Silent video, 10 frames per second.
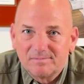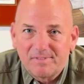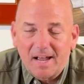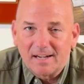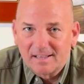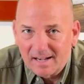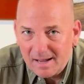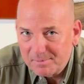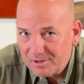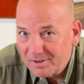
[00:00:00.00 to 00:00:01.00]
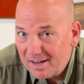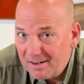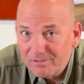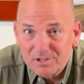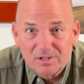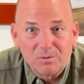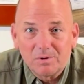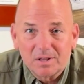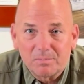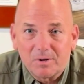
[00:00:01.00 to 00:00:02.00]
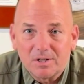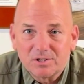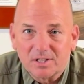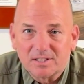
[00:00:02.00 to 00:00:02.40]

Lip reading: fact that happened on every single one of the projects